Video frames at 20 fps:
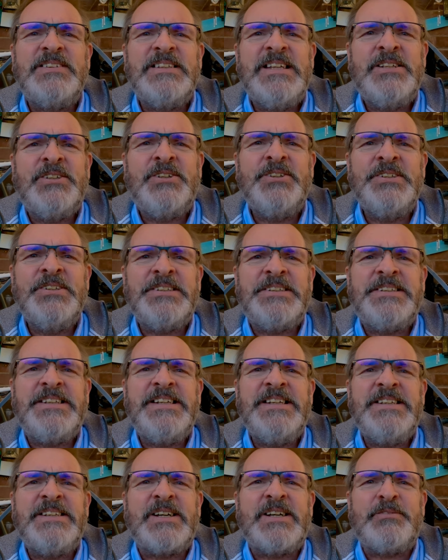He couldn't
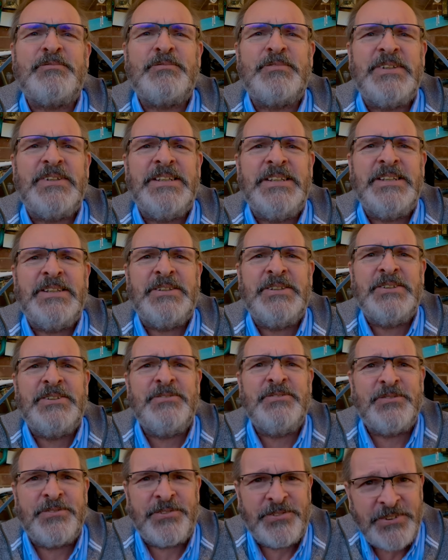stand up and he
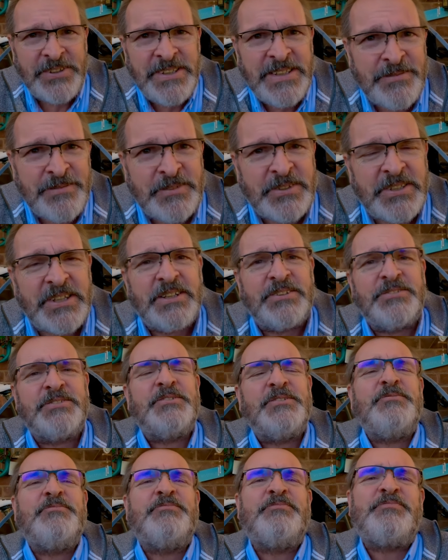couldn't free himself,
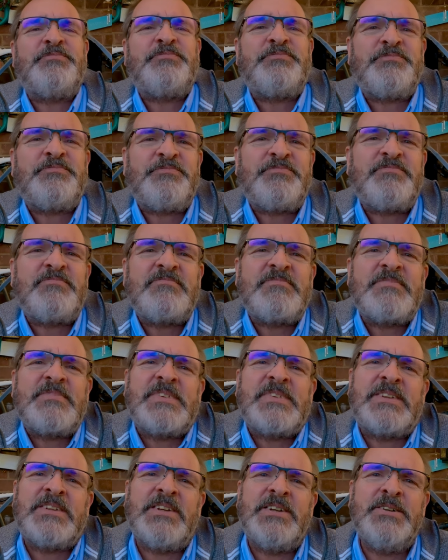
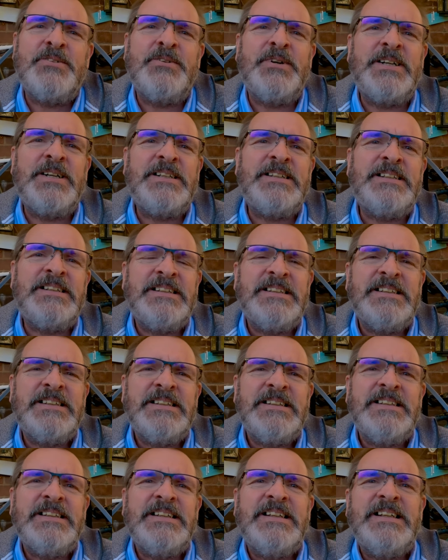so
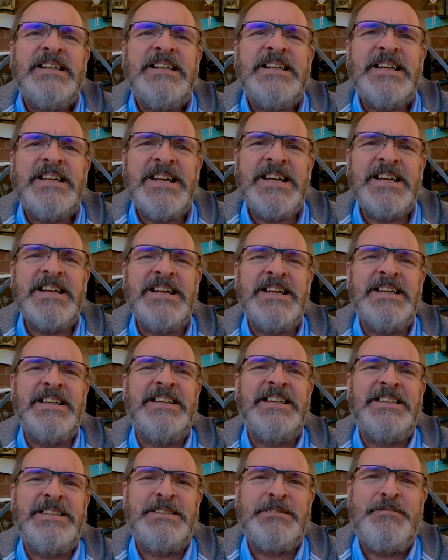
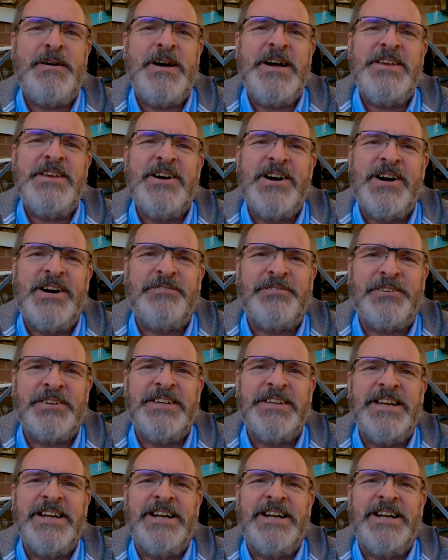he spent half an